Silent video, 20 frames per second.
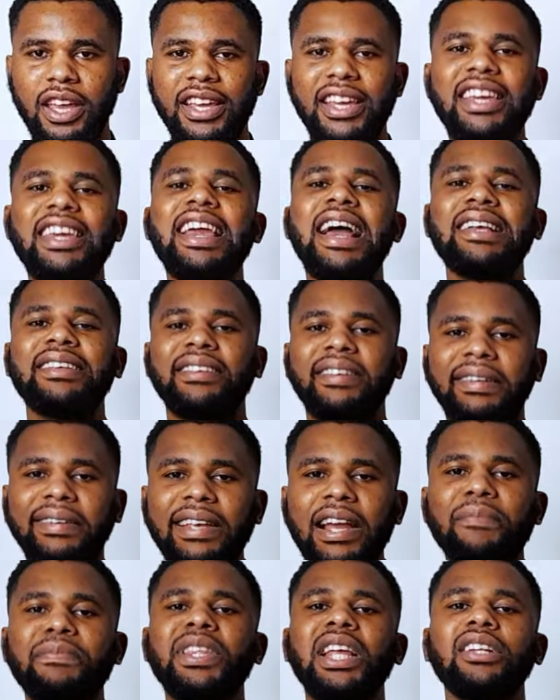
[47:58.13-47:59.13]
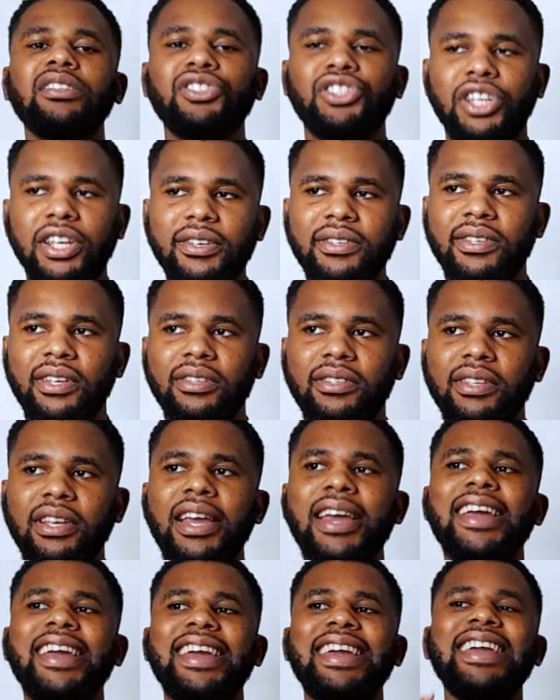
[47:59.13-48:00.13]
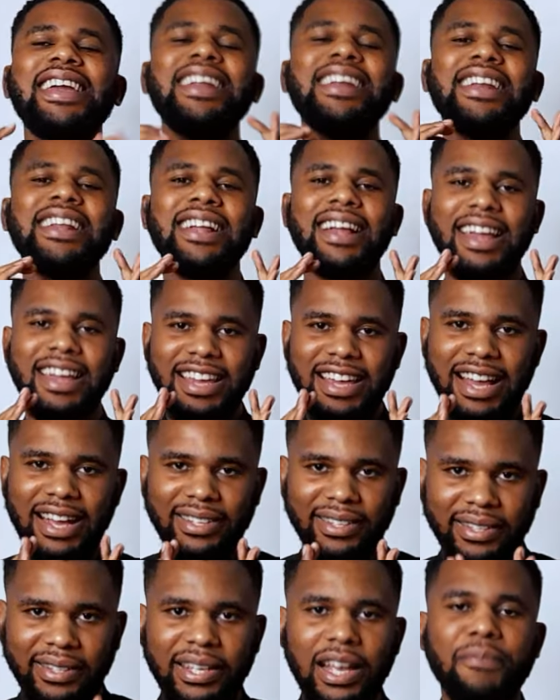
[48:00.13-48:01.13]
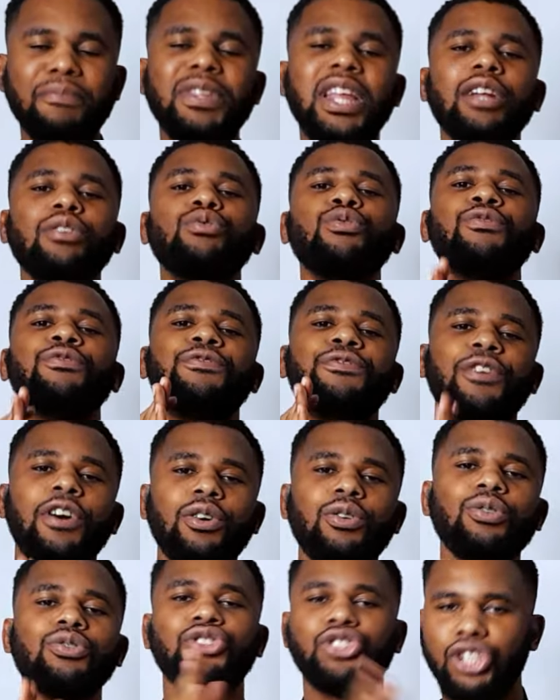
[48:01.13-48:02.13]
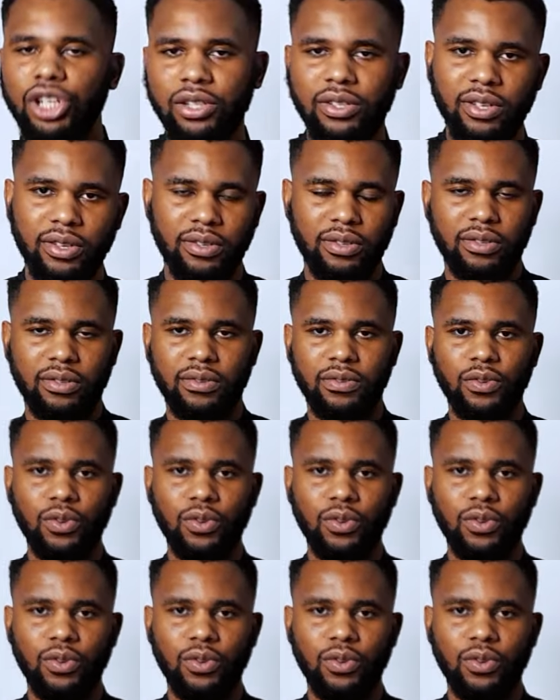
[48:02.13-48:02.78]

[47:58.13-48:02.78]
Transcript: He accepted Jesus in he accepted to follow Jesus.